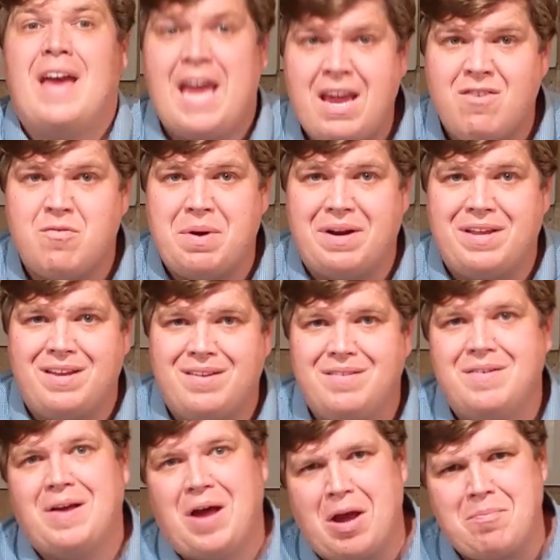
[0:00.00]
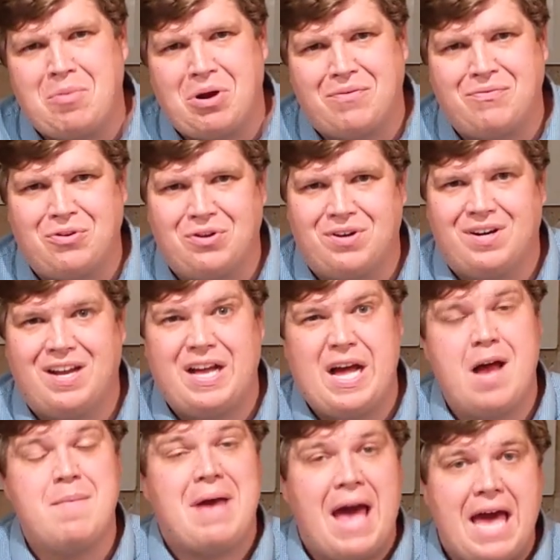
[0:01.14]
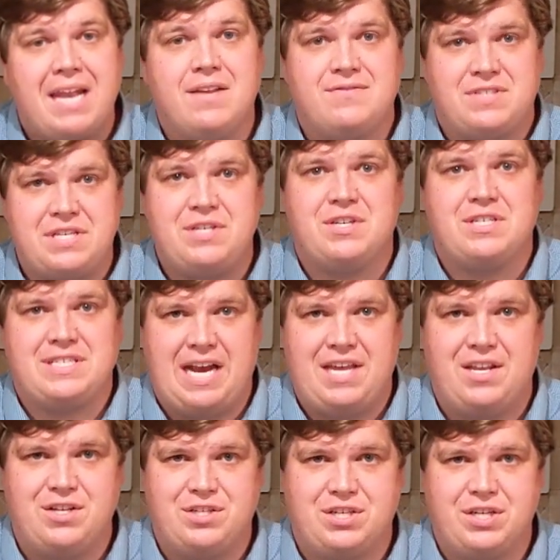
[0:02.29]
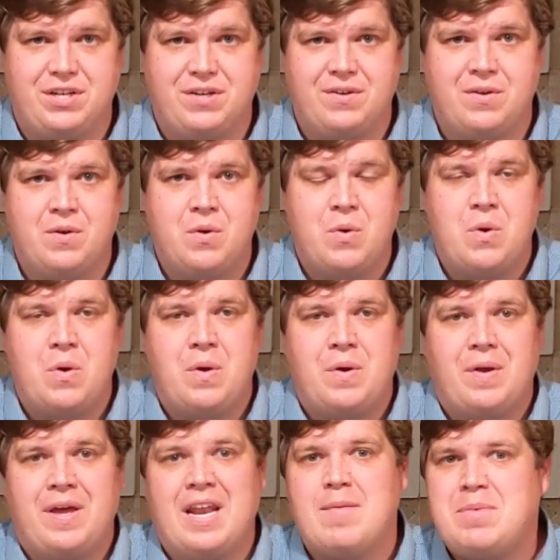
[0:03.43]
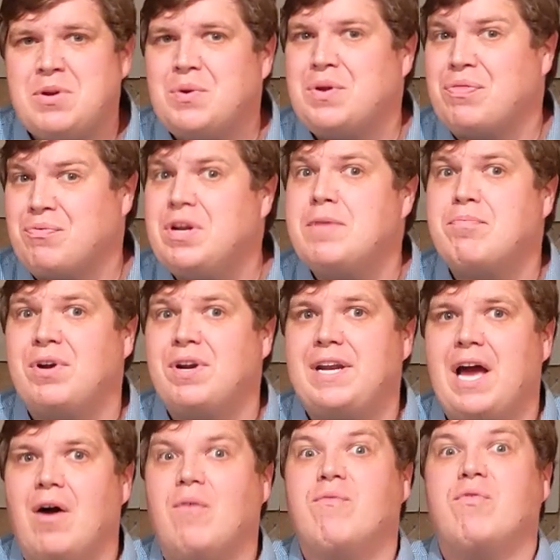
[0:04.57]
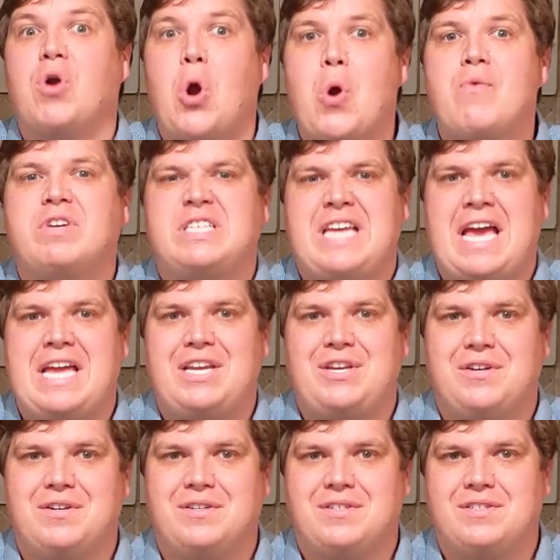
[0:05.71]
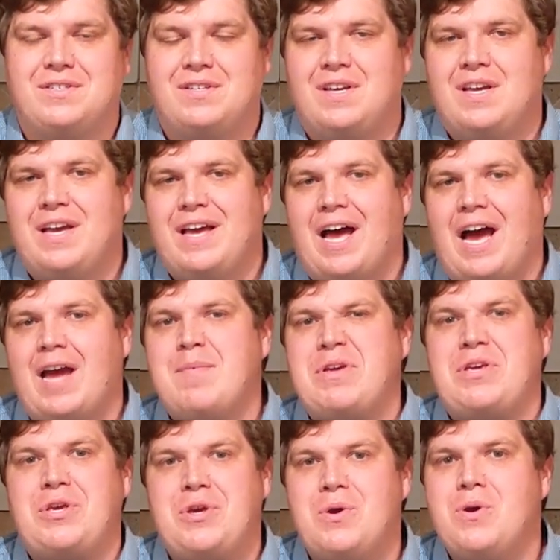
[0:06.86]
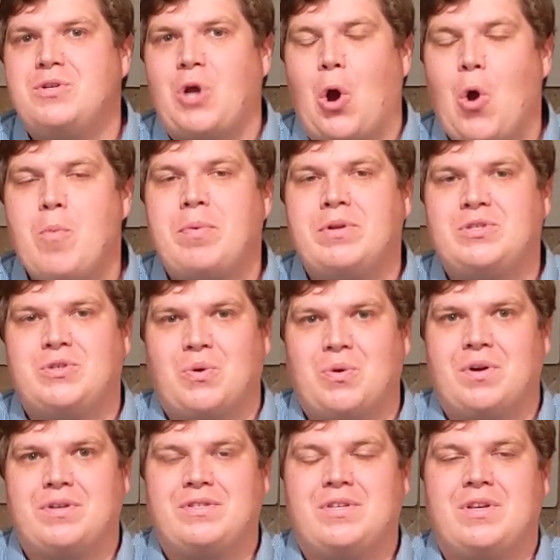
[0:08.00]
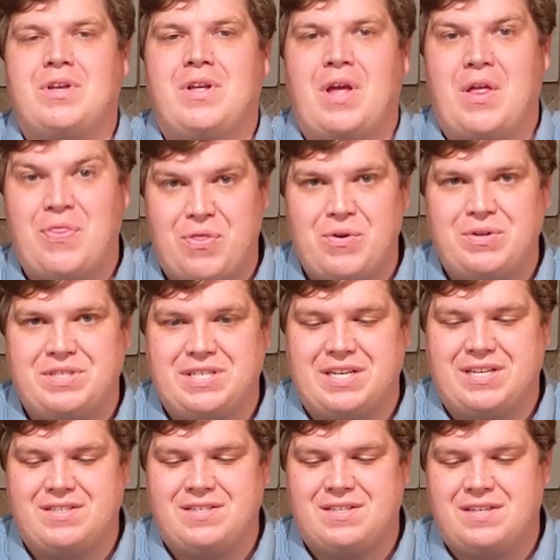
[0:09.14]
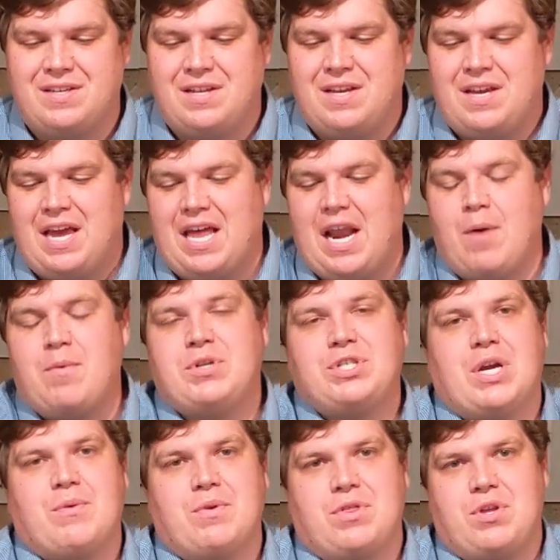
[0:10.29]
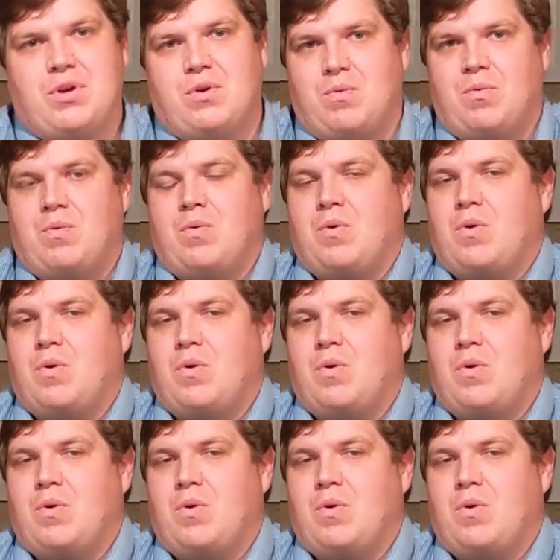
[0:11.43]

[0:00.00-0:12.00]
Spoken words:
Hey everybody, I'm Mark Fuller. I'm an additive senior design engineer, and I've been doing 3D printing now for over 10 years. I'm a huge open source enthusiast, and I want to share with you